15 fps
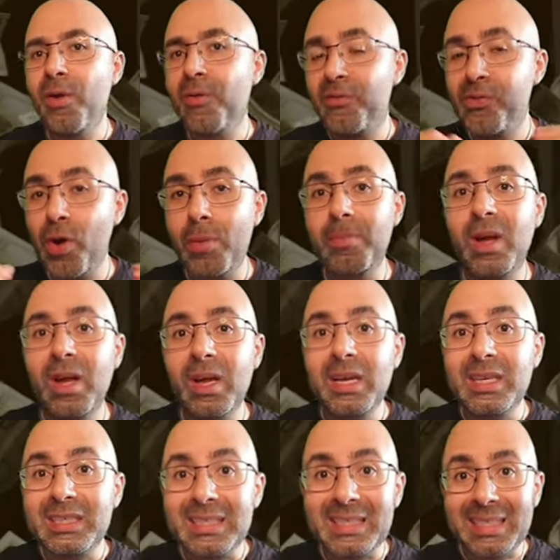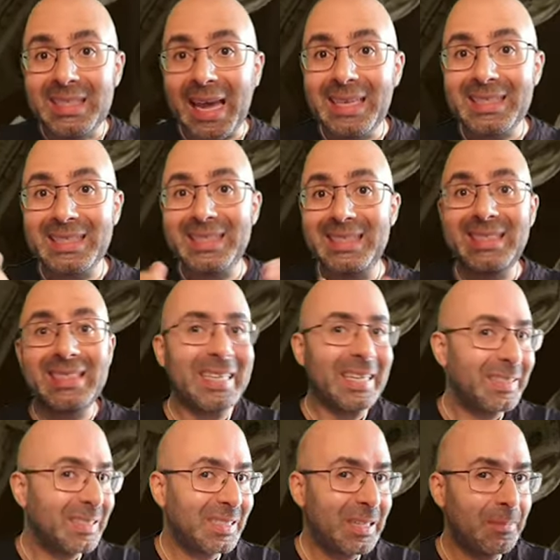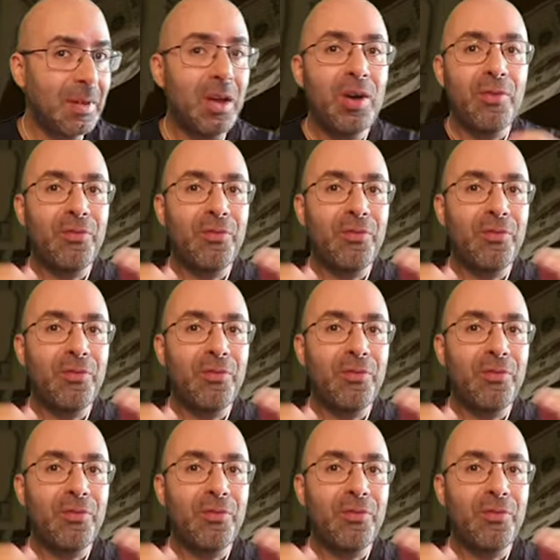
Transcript: from Satan's system,